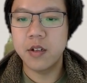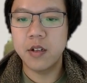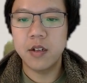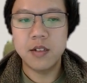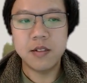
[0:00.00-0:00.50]

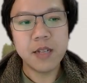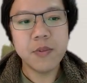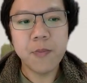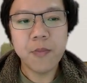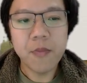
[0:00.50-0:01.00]

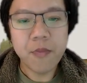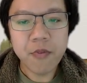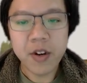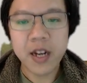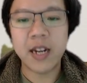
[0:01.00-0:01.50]
Seems
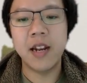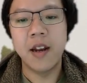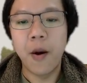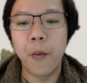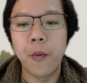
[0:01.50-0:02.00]
really
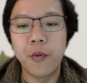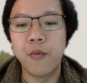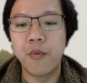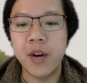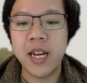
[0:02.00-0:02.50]
low,
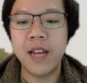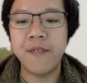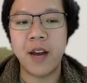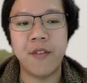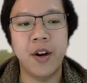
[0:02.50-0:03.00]
really
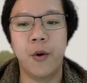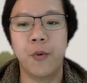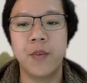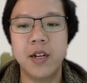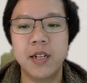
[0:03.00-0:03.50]
very low,
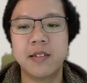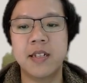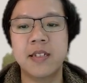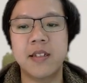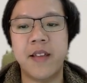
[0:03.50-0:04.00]

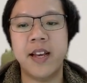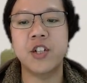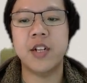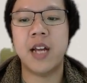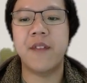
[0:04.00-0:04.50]
since they
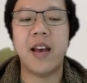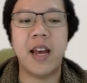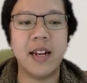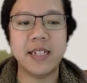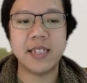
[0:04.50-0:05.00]
should have
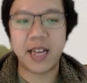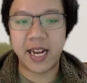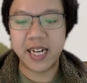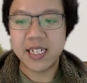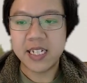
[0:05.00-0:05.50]
at least
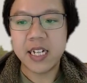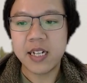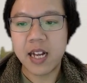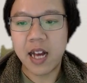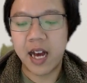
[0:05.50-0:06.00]

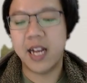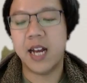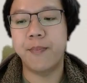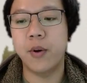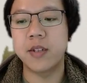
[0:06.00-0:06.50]
18 high
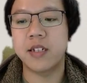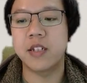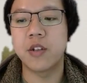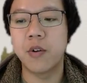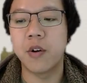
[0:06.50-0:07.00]
card points in
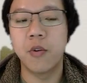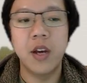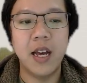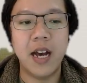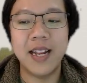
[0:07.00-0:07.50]
total
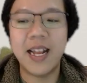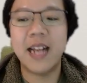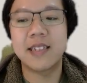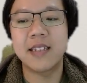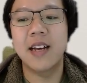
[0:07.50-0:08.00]

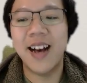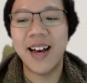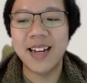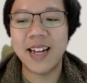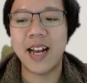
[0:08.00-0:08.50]
unless
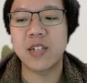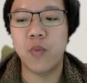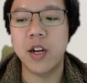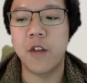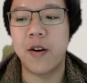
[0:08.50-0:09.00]

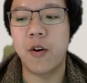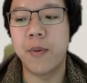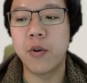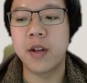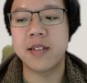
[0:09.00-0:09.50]
one of our
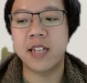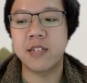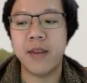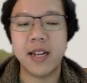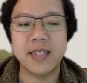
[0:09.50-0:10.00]
opponents has
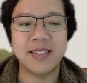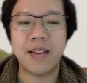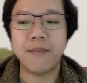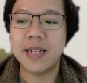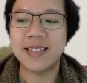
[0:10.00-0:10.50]
made a
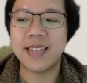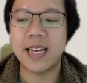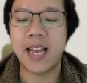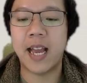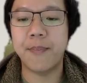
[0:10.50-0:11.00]

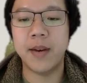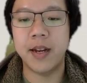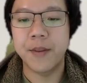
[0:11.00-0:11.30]
semi-psychic bid.